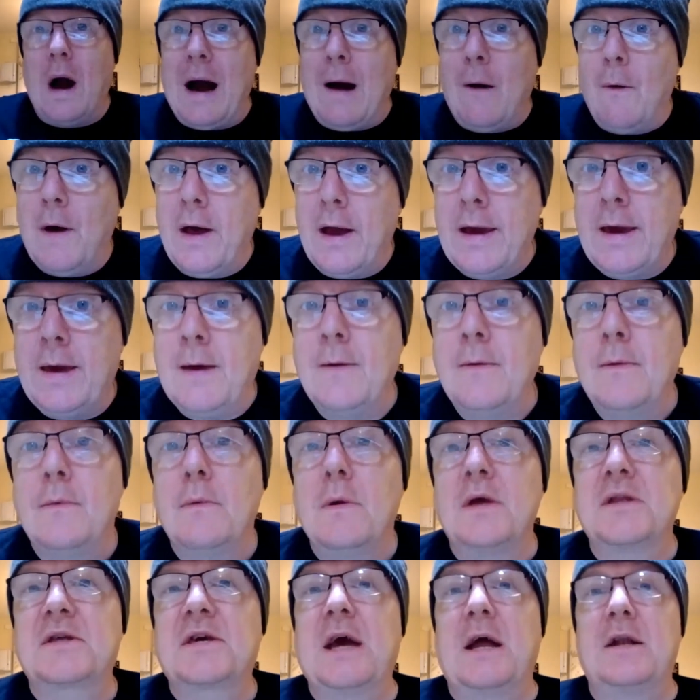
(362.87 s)
hey, let's
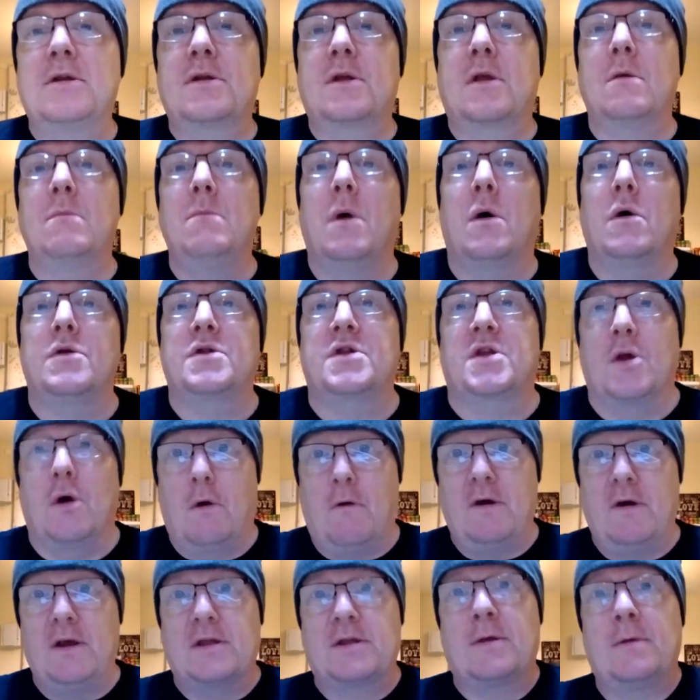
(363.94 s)
get to some more
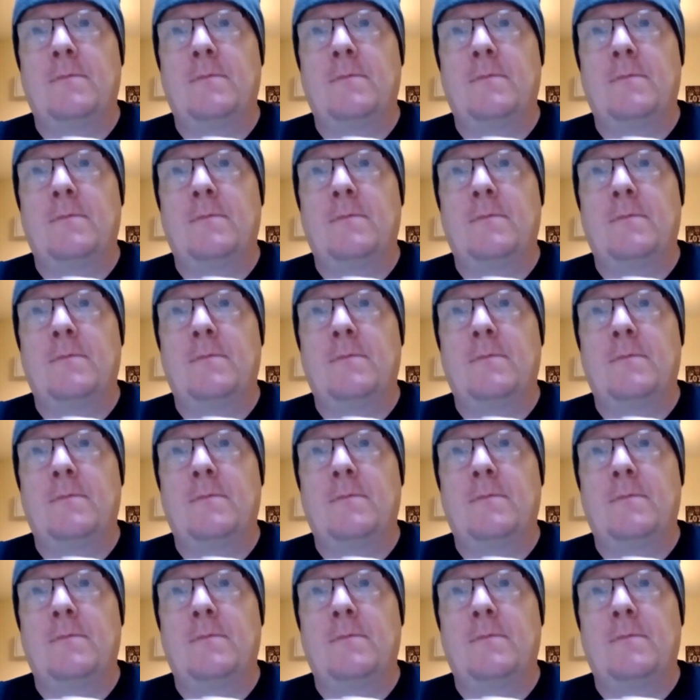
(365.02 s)
stories